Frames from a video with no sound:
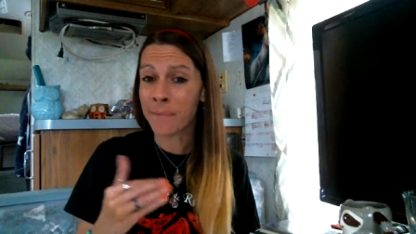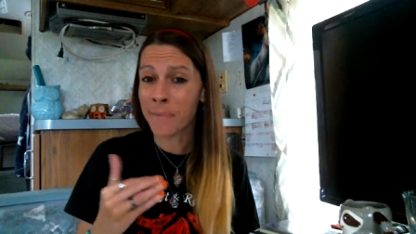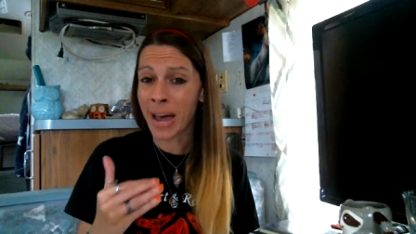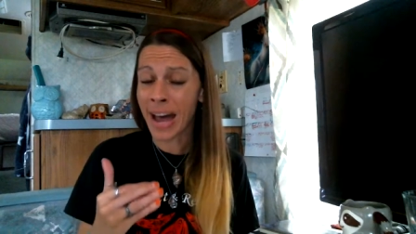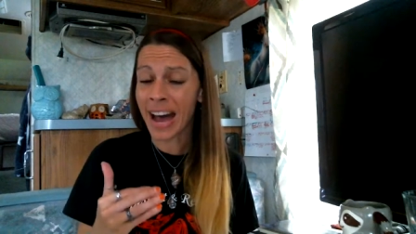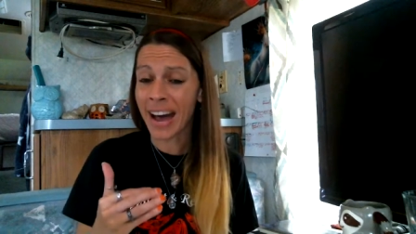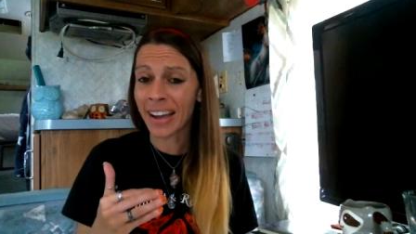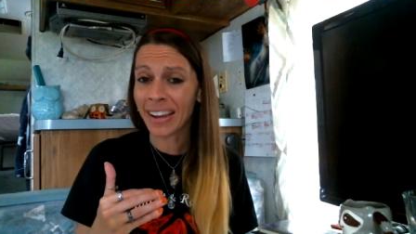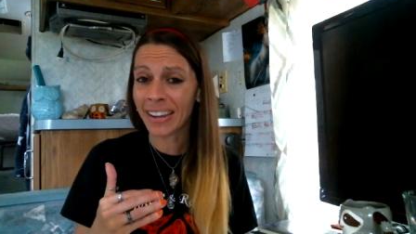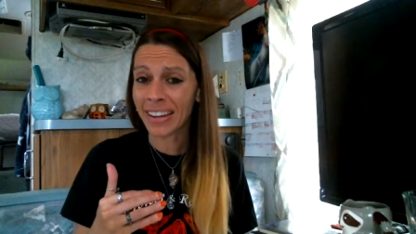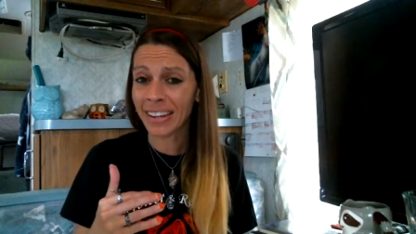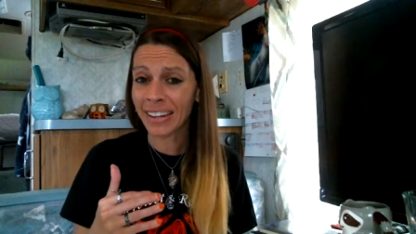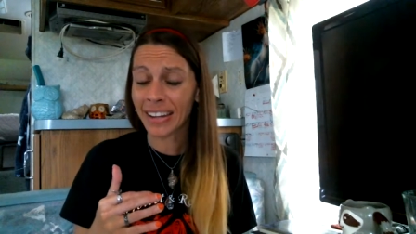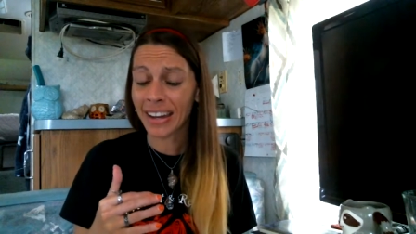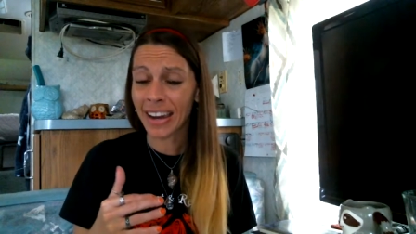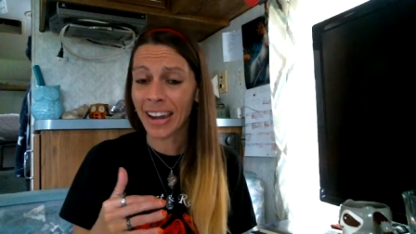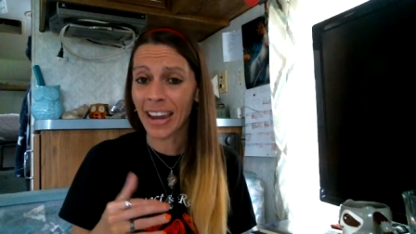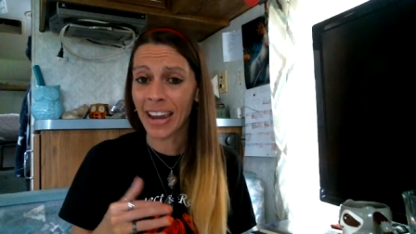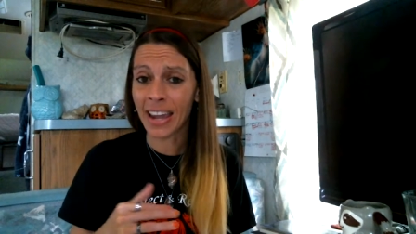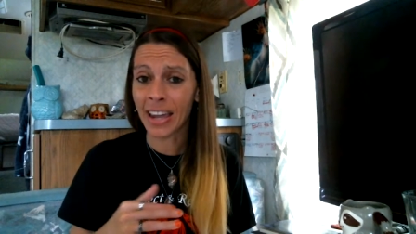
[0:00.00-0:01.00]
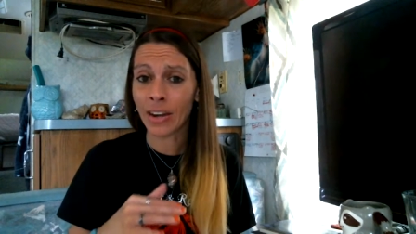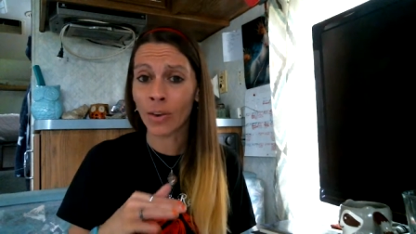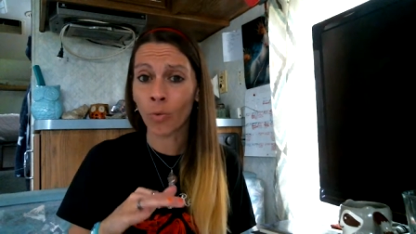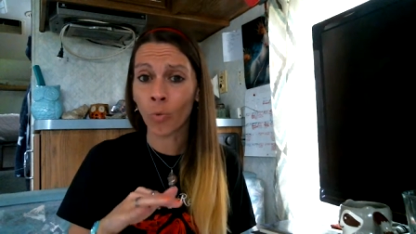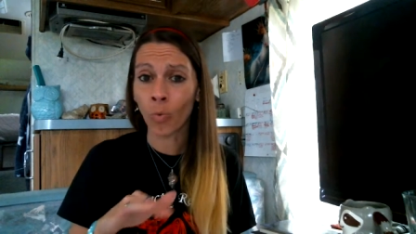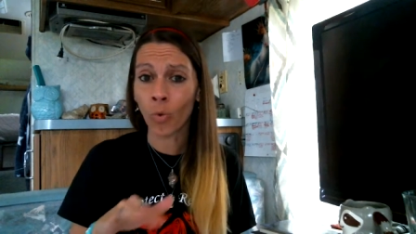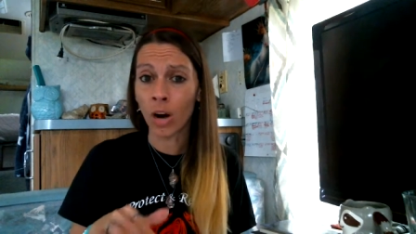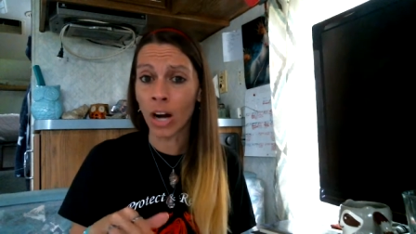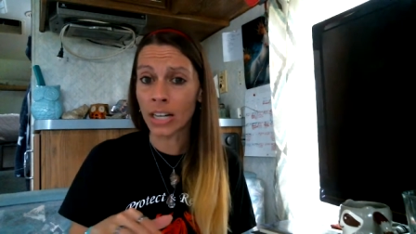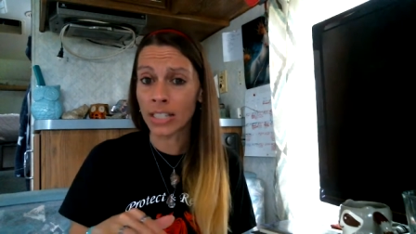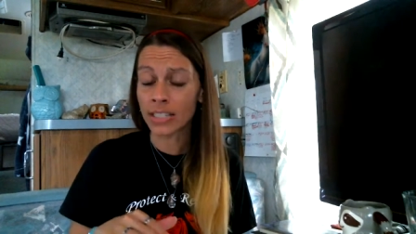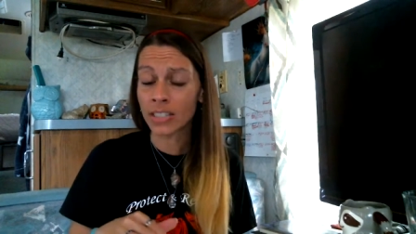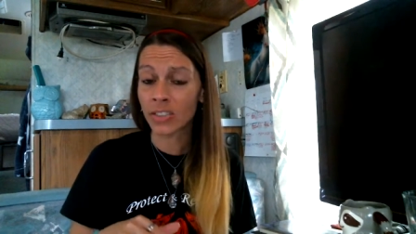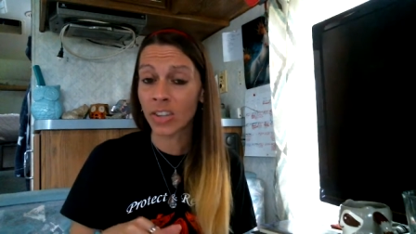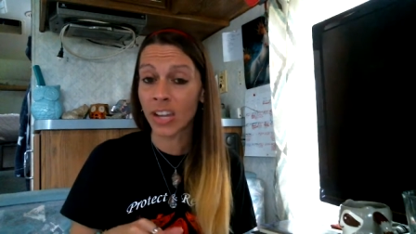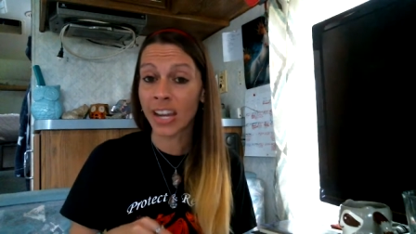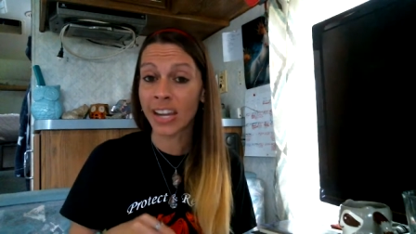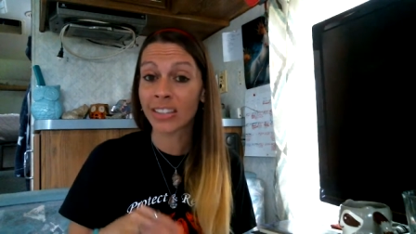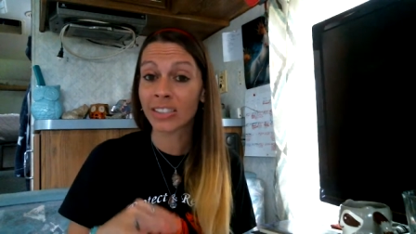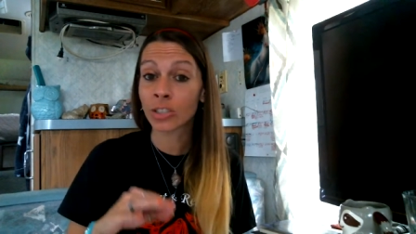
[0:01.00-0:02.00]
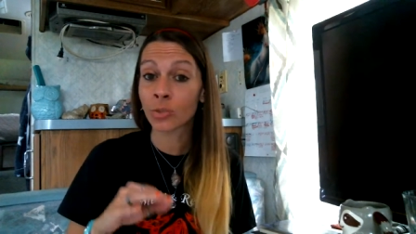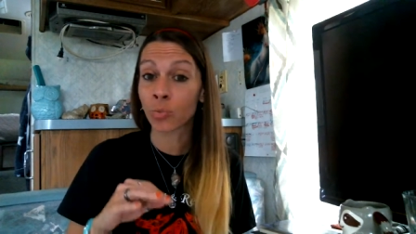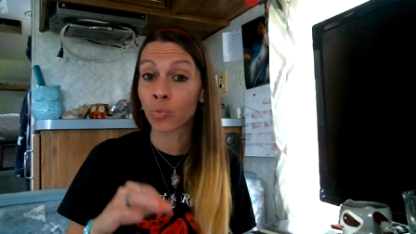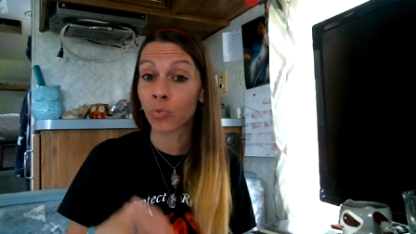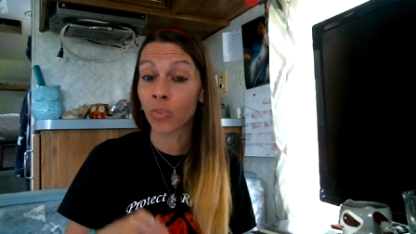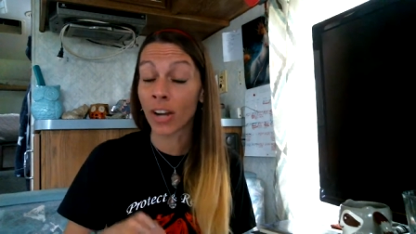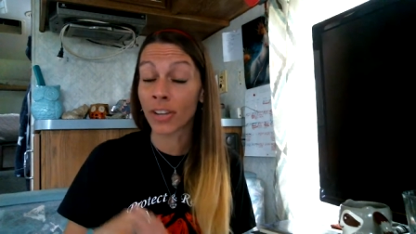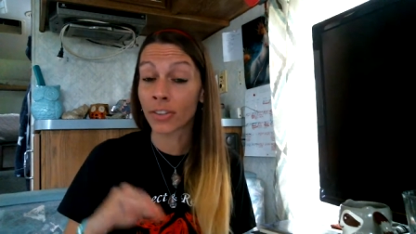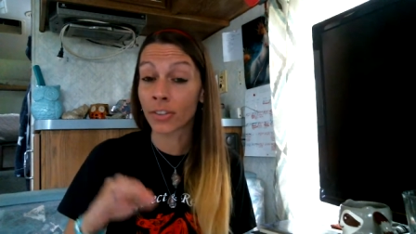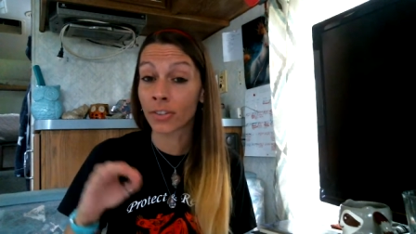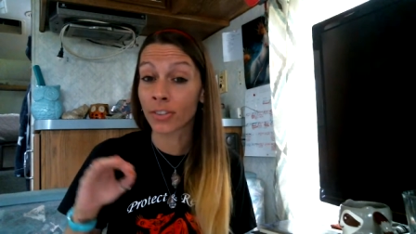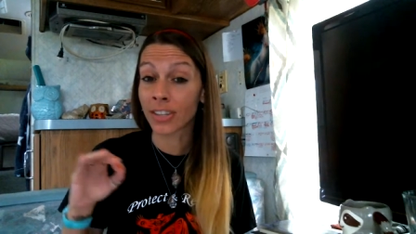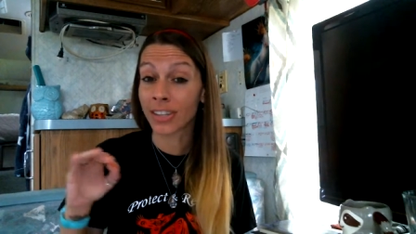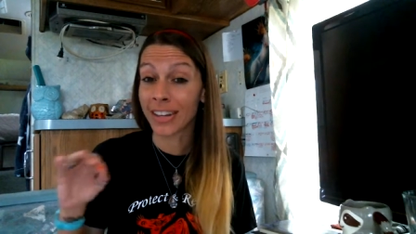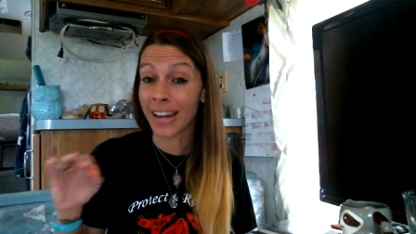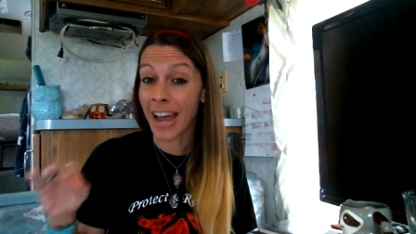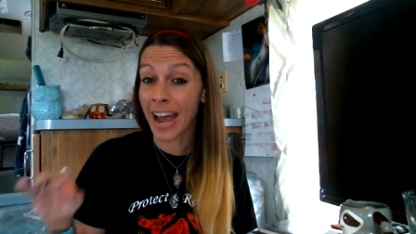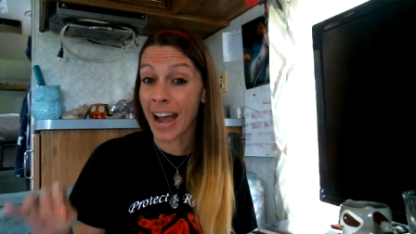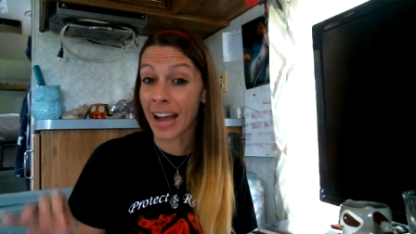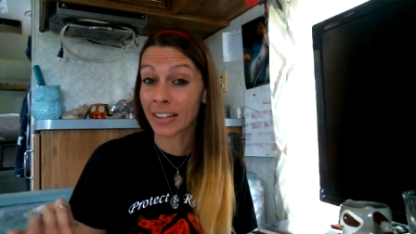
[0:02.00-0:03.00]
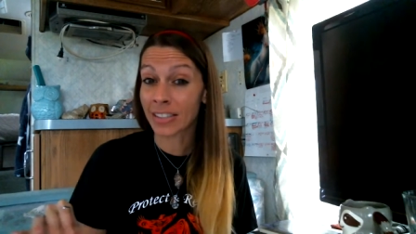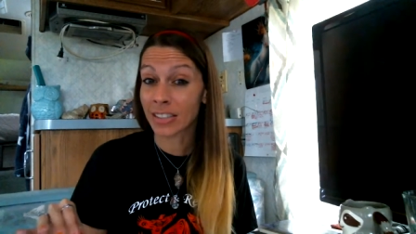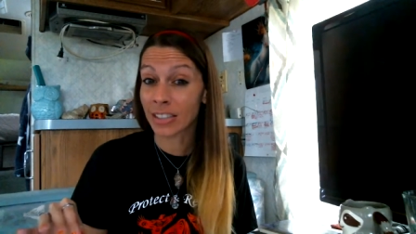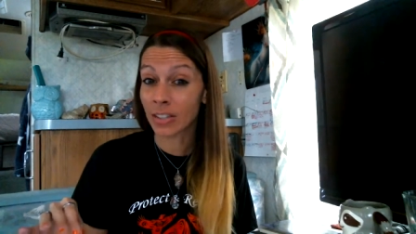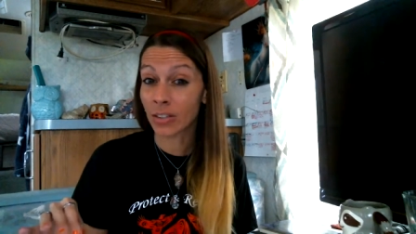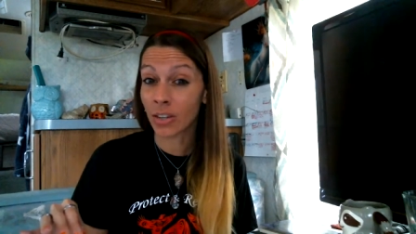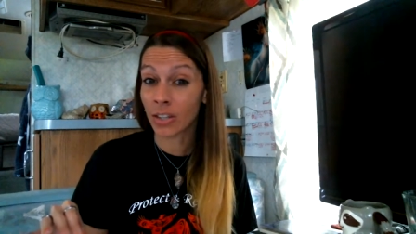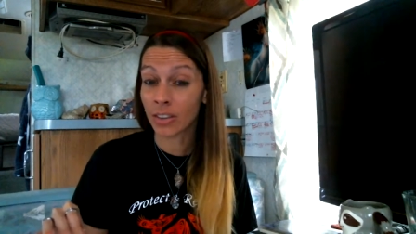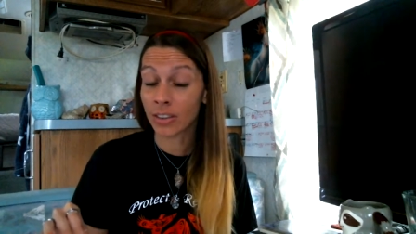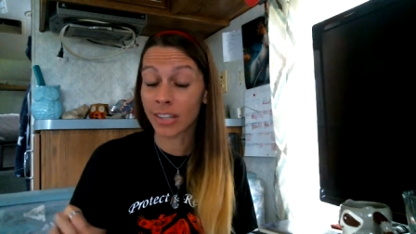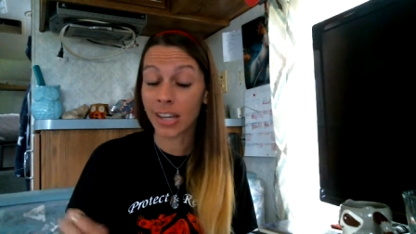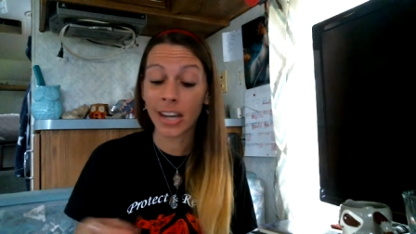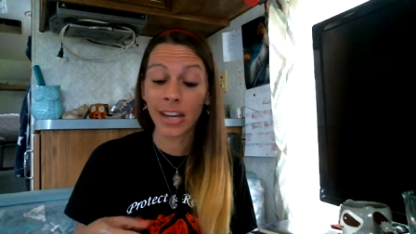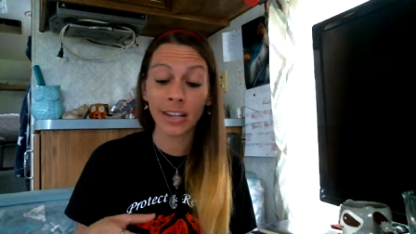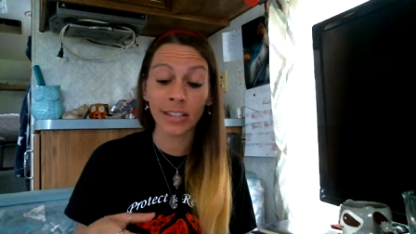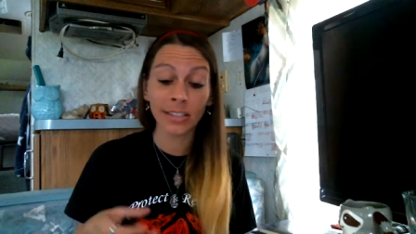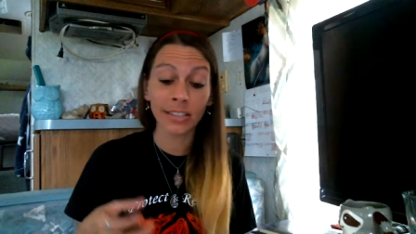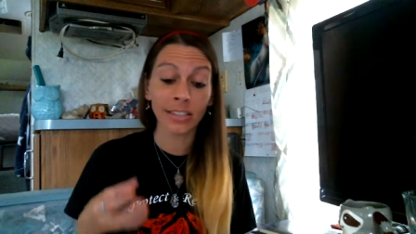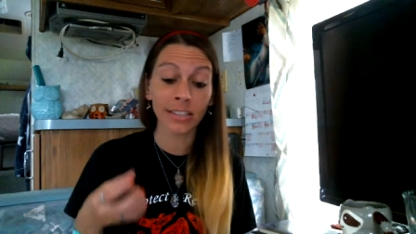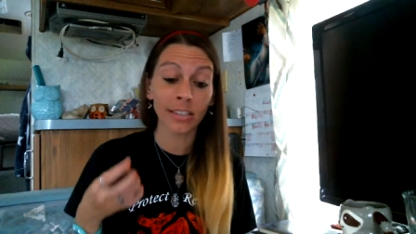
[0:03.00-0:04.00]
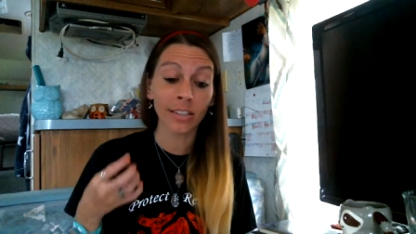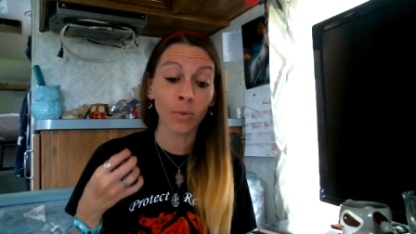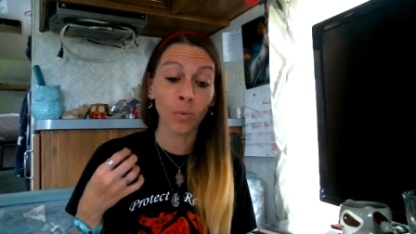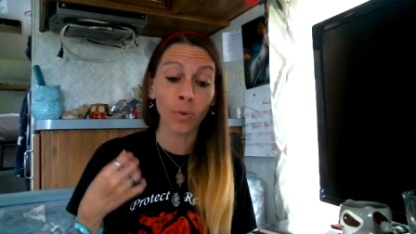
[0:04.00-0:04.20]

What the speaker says: back and watched things rather than acting on things,